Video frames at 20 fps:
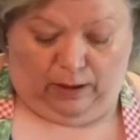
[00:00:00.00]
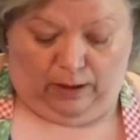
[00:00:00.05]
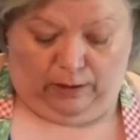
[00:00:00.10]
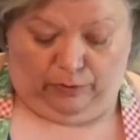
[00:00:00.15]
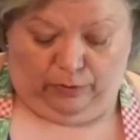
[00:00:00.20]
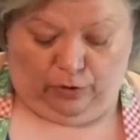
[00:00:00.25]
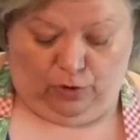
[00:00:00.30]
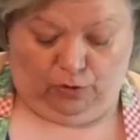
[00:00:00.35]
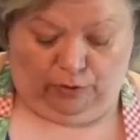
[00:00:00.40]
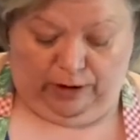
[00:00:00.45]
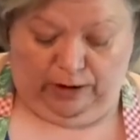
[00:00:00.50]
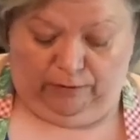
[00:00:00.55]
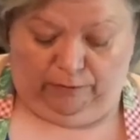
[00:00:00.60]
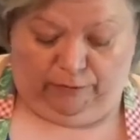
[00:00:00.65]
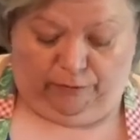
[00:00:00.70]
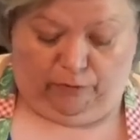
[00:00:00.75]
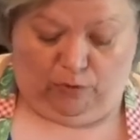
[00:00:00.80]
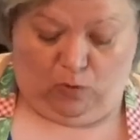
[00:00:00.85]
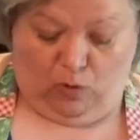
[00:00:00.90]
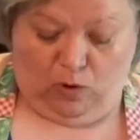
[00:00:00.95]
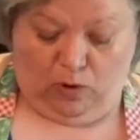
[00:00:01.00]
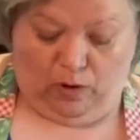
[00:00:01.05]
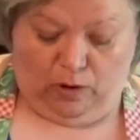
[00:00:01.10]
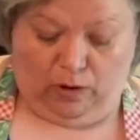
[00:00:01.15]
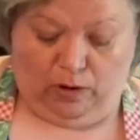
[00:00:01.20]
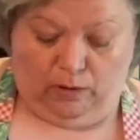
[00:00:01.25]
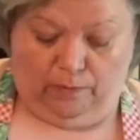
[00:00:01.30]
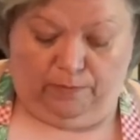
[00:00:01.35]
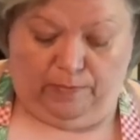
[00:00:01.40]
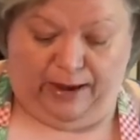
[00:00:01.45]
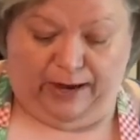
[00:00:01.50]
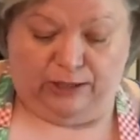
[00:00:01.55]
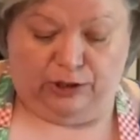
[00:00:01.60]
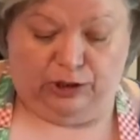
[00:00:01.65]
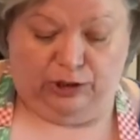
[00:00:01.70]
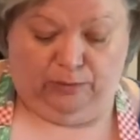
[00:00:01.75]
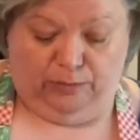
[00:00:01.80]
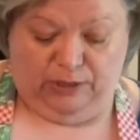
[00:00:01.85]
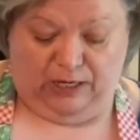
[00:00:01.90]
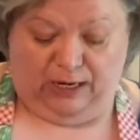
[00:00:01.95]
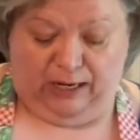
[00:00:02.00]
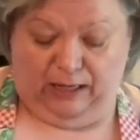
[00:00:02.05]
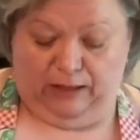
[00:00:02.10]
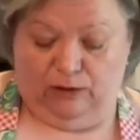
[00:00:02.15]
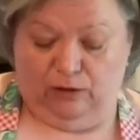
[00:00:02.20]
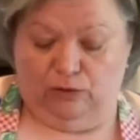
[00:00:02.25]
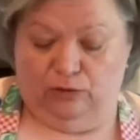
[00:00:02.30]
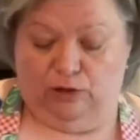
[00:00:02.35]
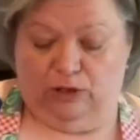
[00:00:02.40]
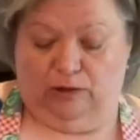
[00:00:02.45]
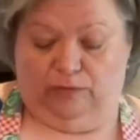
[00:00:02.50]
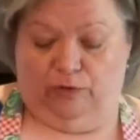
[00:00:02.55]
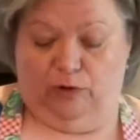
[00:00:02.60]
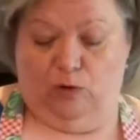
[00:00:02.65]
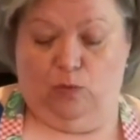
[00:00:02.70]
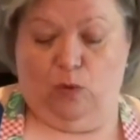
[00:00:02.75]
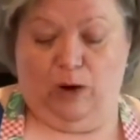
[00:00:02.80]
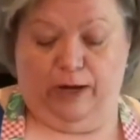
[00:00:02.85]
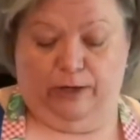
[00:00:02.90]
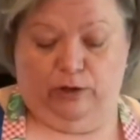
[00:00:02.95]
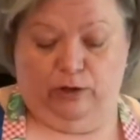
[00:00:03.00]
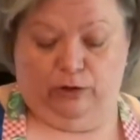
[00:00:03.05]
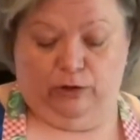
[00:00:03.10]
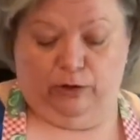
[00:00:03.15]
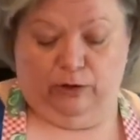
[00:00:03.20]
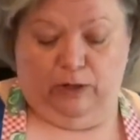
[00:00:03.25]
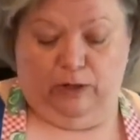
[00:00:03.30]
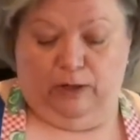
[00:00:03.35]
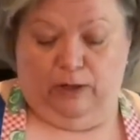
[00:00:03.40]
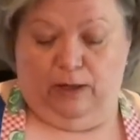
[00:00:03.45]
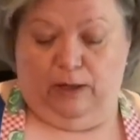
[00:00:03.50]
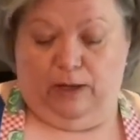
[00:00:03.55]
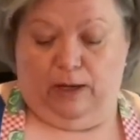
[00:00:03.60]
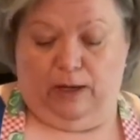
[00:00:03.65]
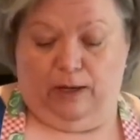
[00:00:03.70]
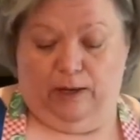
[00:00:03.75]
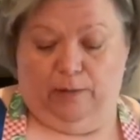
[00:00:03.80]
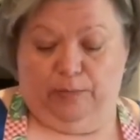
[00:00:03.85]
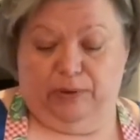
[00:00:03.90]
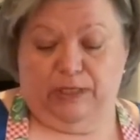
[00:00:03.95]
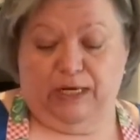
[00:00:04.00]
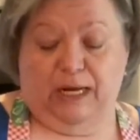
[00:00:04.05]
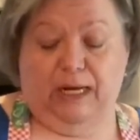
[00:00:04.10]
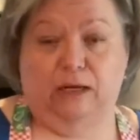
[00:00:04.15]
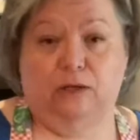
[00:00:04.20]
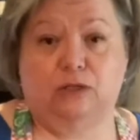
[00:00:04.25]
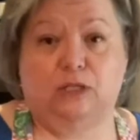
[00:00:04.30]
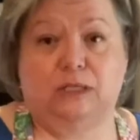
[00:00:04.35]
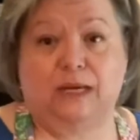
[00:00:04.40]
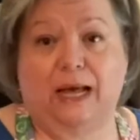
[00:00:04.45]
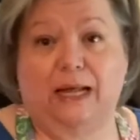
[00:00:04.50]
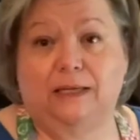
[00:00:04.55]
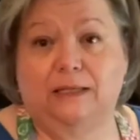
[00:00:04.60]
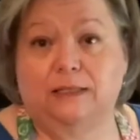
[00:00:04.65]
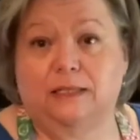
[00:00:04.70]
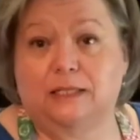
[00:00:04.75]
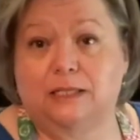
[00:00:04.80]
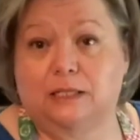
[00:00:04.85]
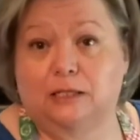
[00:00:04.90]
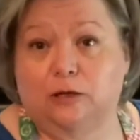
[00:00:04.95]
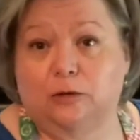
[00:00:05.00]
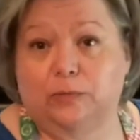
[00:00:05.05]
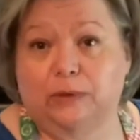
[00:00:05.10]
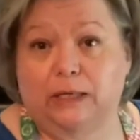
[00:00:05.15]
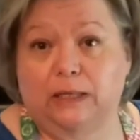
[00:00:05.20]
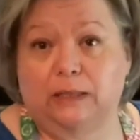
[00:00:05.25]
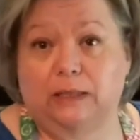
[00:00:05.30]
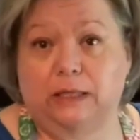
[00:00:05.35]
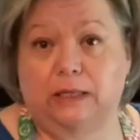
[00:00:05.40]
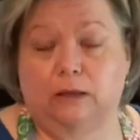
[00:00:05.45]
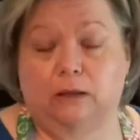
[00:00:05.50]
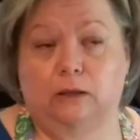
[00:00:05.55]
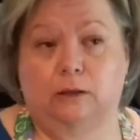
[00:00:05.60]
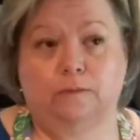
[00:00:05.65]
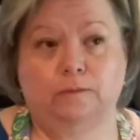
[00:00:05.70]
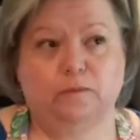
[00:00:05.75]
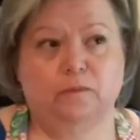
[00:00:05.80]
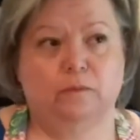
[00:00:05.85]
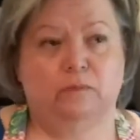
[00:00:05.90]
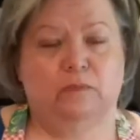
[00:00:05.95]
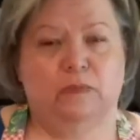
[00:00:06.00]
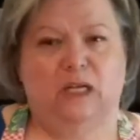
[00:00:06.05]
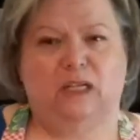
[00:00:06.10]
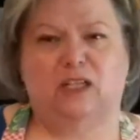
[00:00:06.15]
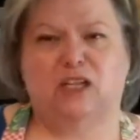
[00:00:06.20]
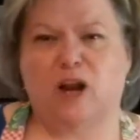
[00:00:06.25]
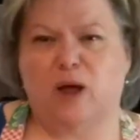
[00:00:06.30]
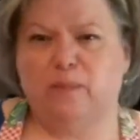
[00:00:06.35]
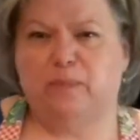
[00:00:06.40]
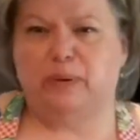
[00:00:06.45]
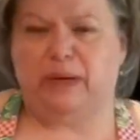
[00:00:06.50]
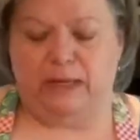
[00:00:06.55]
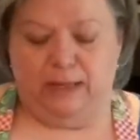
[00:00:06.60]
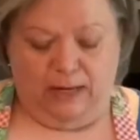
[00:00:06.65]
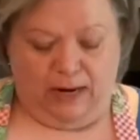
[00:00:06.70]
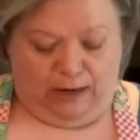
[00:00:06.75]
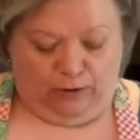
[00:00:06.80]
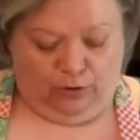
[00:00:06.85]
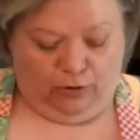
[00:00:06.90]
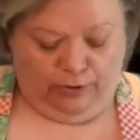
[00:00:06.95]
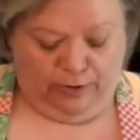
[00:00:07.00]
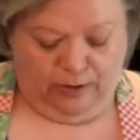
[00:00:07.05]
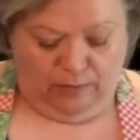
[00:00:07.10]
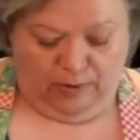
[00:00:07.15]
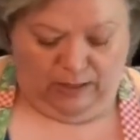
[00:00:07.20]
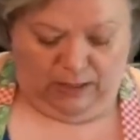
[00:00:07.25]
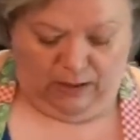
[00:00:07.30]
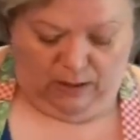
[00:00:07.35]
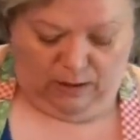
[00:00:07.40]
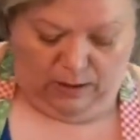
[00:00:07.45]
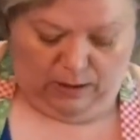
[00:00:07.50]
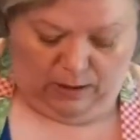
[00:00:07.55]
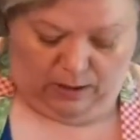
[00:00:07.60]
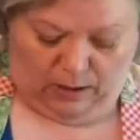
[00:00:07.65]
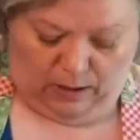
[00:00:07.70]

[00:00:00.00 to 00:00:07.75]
They're great for mashing potatoes if you want your potato salad to still be a little lumpy, not creamy.